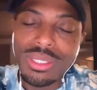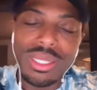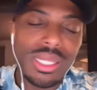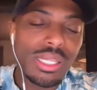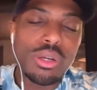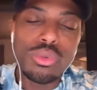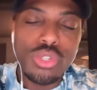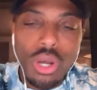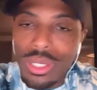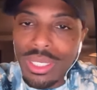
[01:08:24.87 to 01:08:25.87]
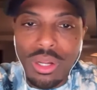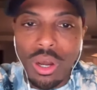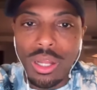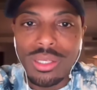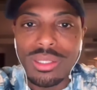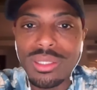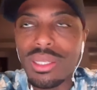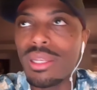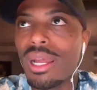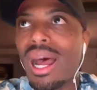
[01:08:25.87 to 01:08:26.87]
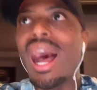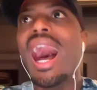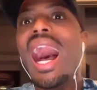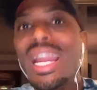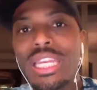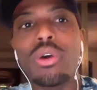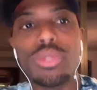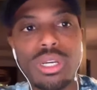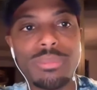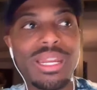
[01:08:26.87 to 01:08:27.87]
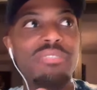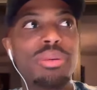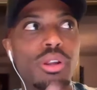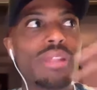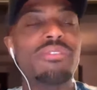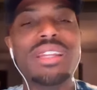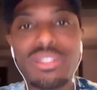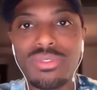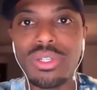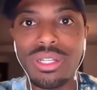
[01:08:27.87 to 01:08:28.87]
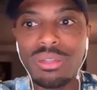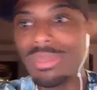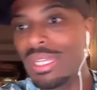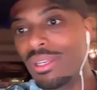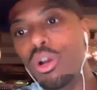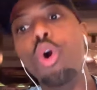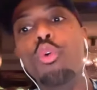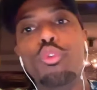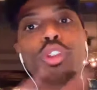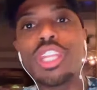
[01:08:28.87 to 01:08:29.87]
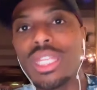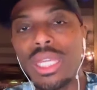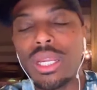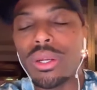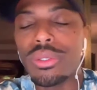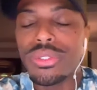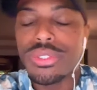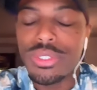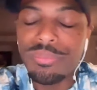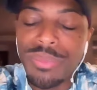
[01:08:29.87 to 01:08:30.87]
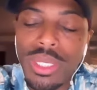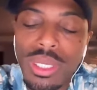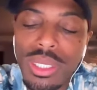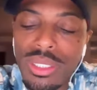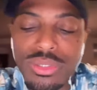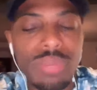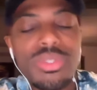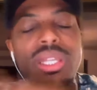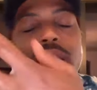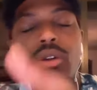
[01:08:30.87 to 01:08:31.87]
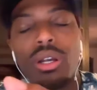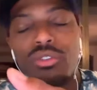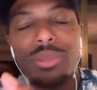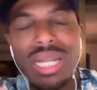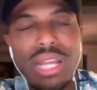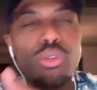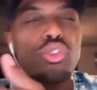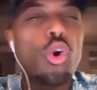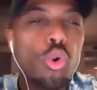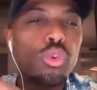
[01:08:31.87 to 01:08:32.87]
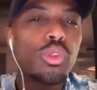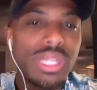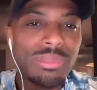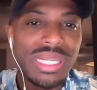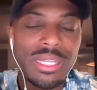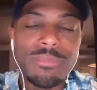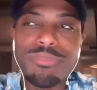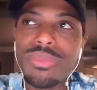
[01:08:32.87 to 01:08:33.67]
It goes on and on. I know young men. I've put on events for young men over the years. So I'm sitting across from a guy who's older than me,